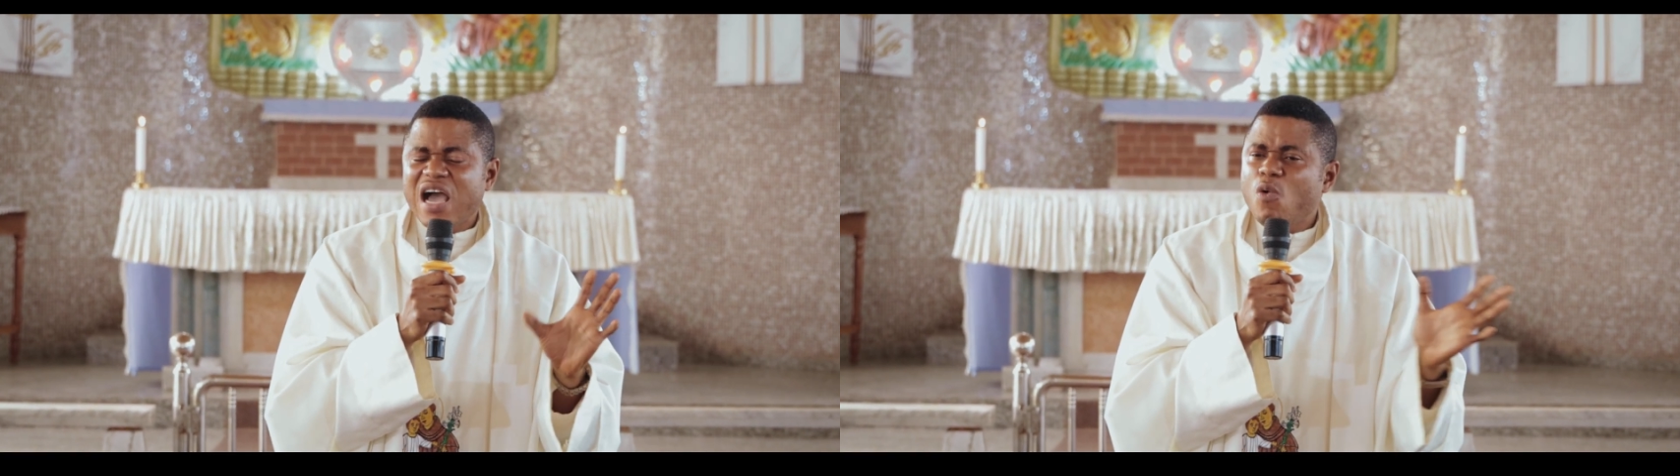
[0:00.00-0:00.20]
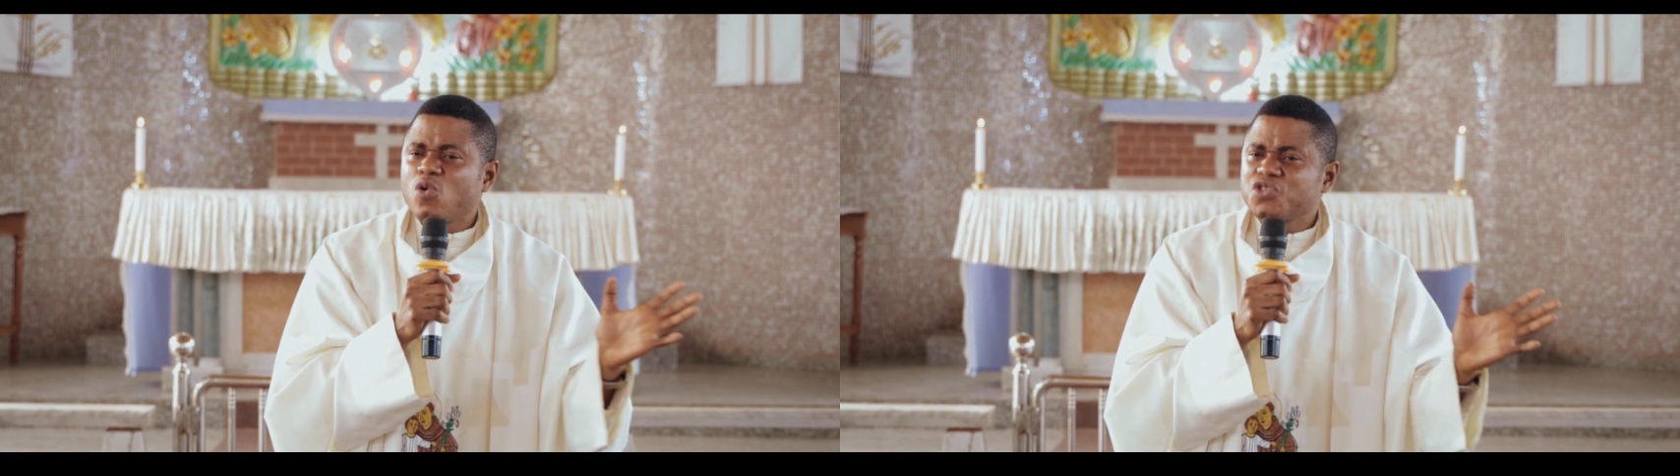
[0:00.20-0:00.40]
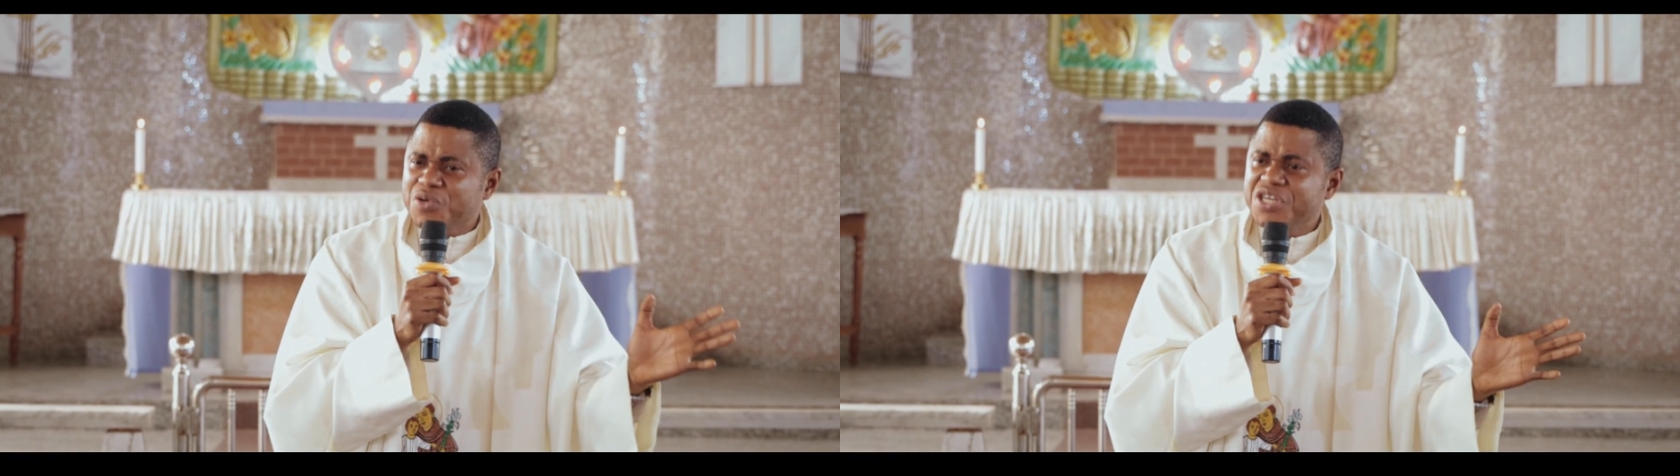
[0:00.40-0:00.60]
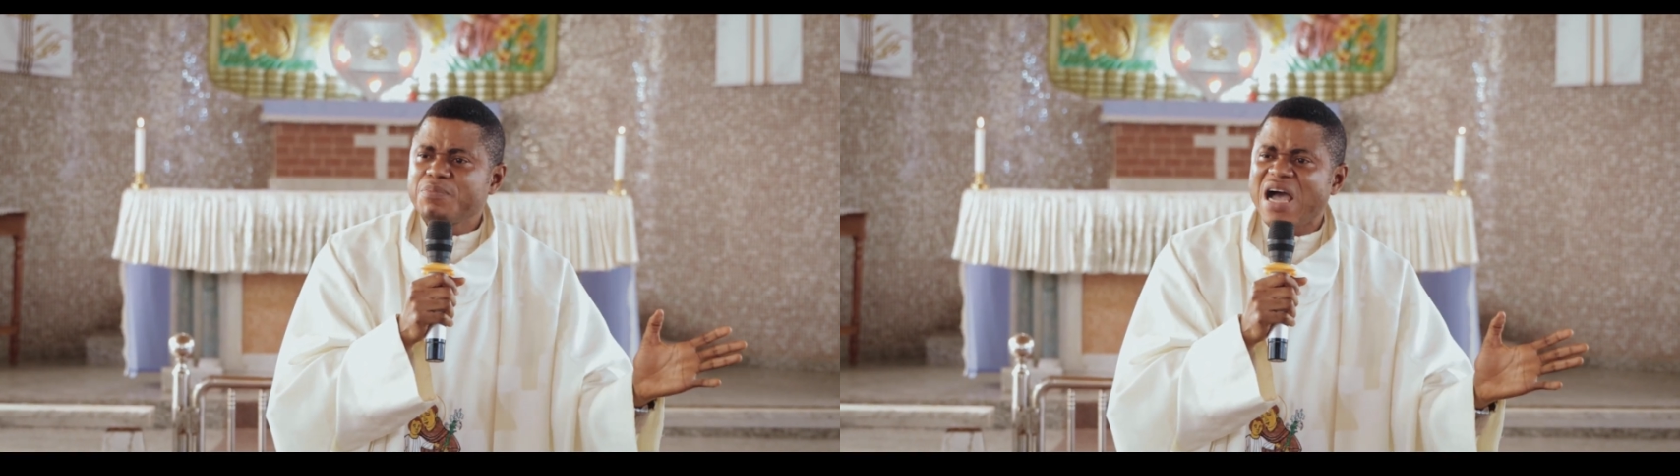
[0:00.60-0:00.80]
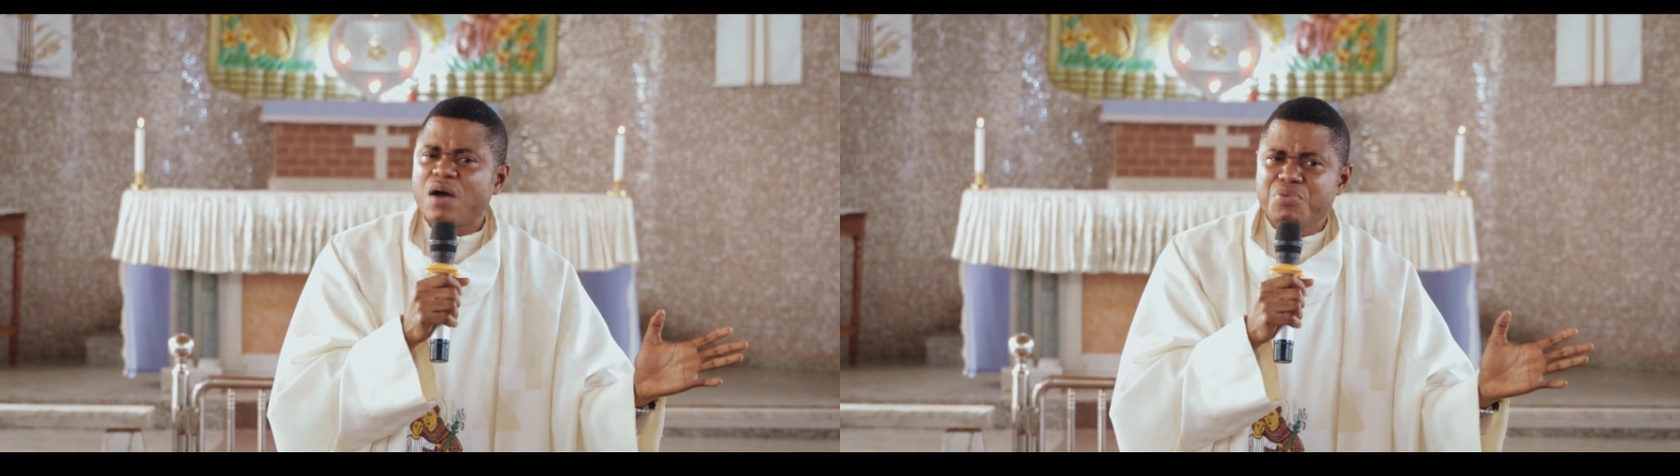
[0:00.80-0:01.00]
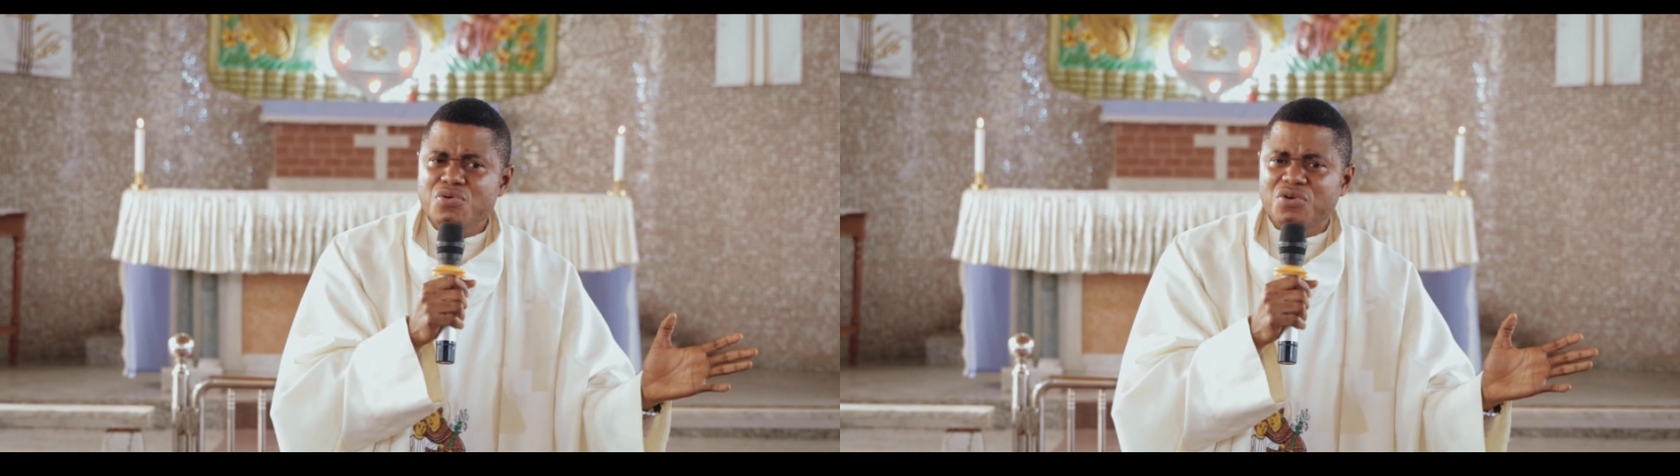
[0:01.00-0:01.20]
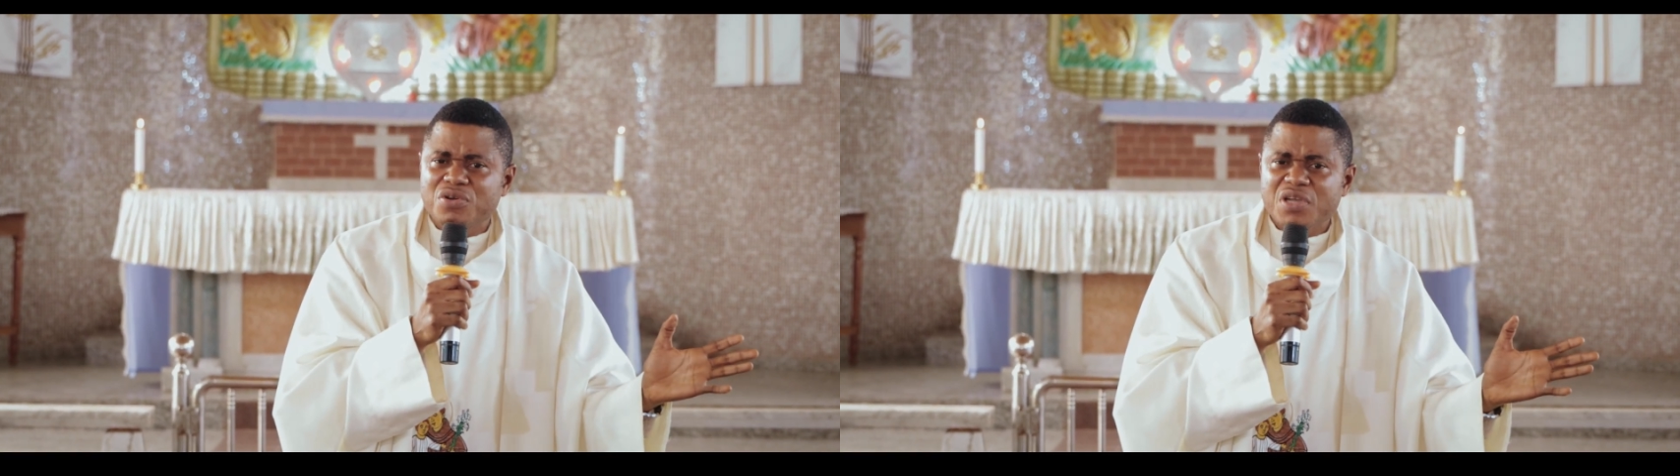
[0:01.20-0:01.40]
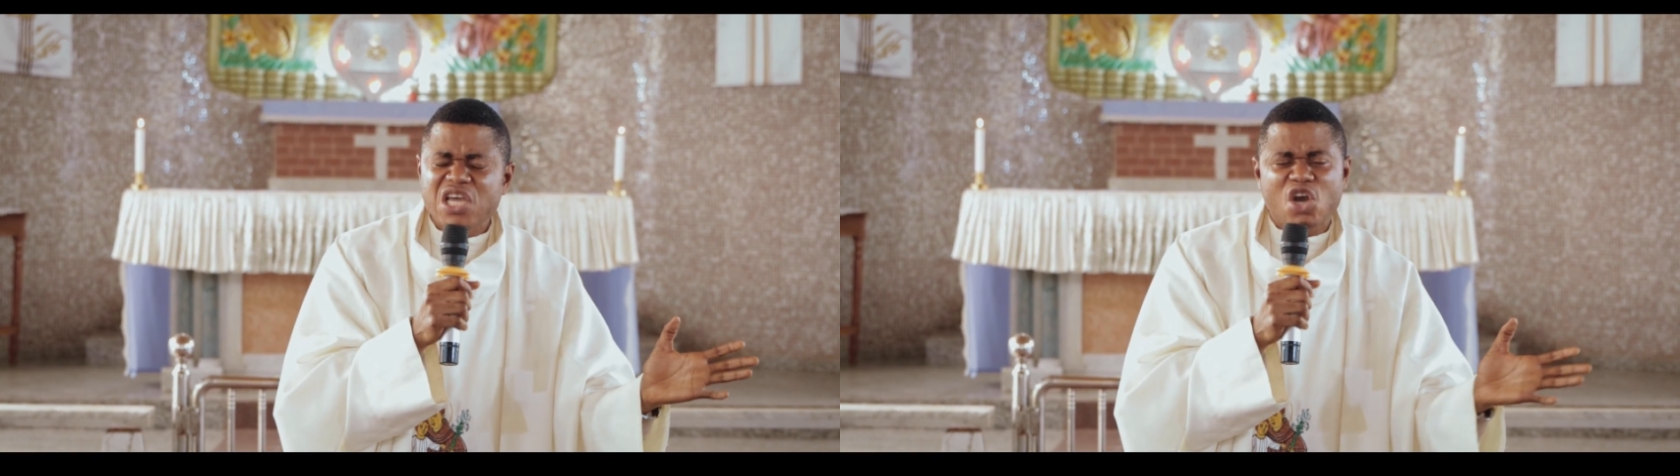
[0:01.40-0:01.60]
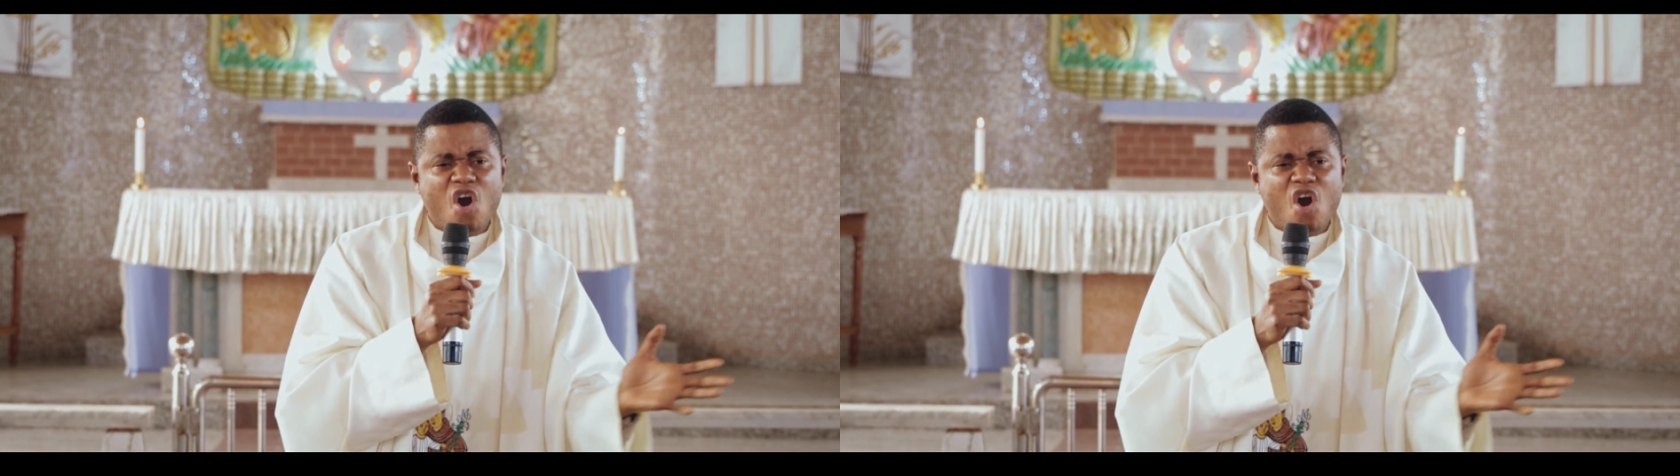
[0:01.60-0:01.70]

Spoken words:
I was reading her book, A